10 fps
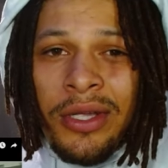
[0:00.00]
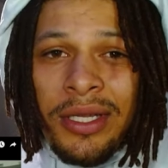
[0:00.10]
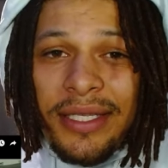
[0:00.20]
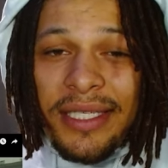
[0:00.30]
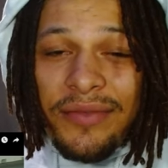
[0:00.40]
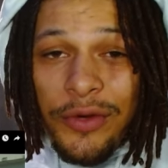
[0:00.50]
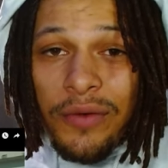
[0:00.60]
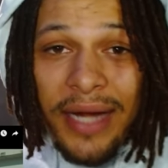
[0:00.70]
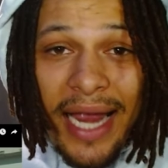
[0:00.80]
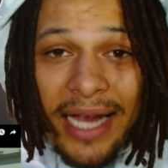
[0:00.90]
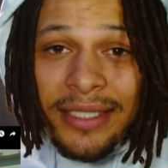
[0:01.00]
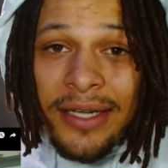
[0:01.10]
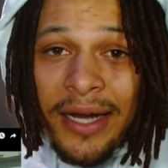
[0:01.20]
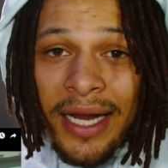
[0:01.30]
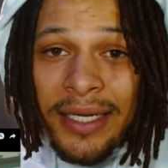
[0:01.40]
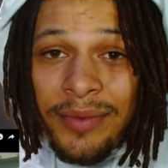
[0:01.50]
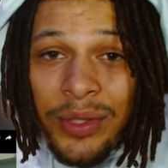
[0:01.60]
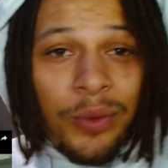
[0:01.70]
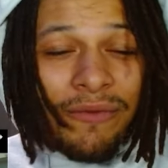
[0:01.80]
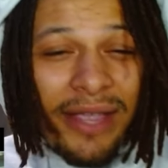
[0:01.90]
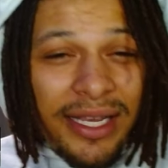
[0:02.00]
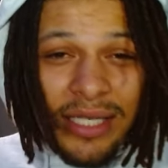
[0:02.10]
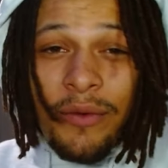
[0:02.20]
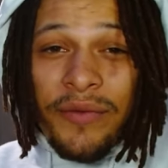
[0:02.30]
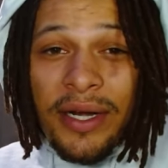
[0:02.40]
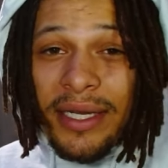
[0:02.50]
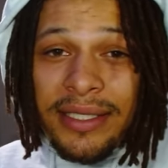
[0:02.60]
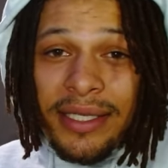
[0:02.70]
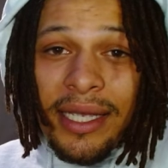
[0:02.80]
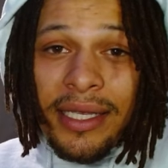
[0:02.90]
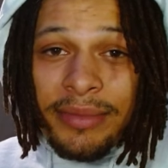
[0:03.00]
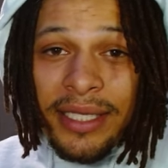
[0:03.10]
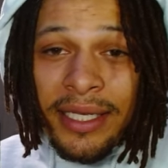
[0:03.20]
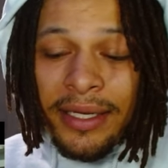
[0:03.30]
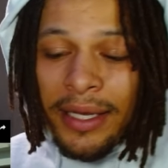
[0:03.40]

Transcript: This is real reactions, all right? We don't fake stuff over here at Keezy Gang. You know what I'm saying?